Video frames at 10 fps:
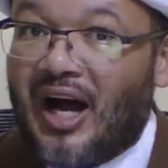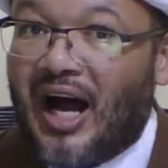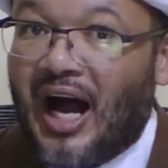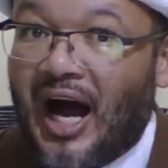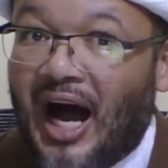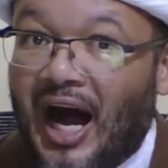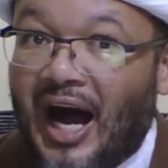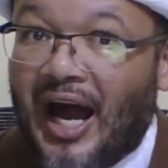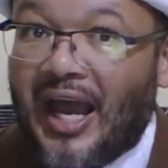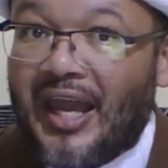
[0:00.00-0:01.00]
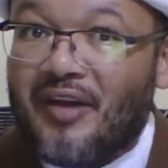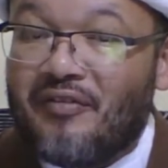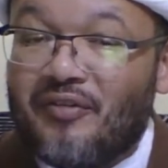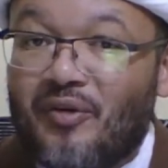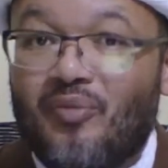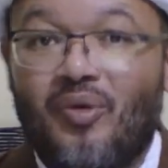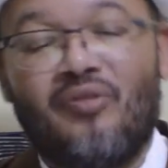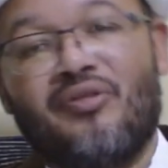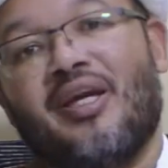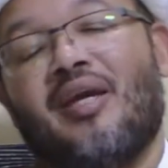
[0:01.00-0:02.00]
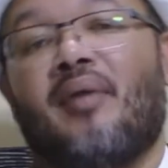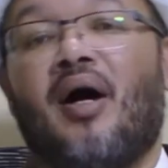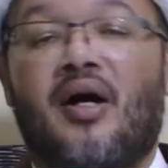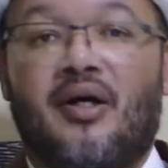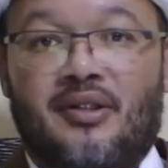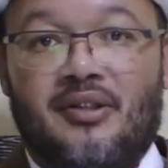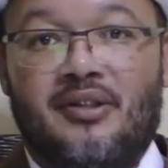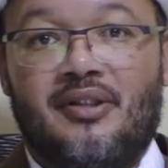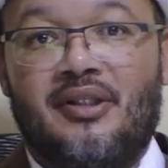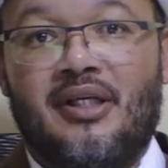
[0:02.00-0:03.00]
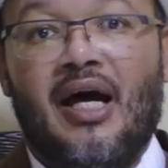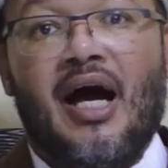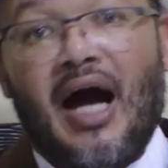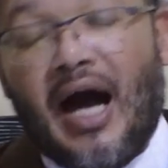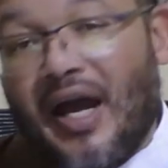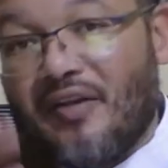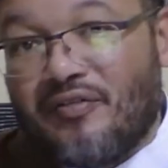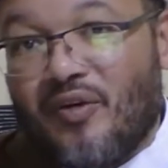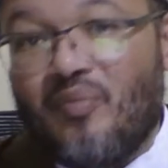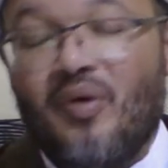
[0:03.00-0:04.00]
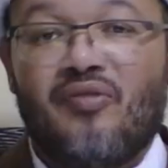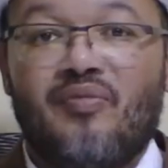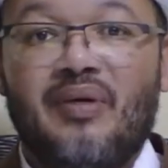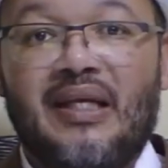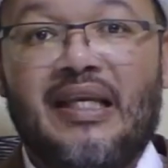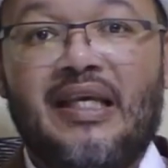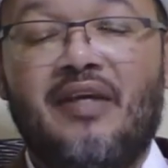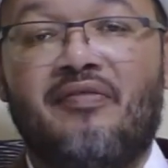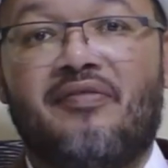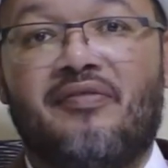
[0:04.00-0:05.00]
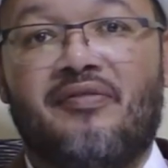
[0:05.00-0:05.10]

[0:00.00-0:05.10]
high form of iman, high form of belief,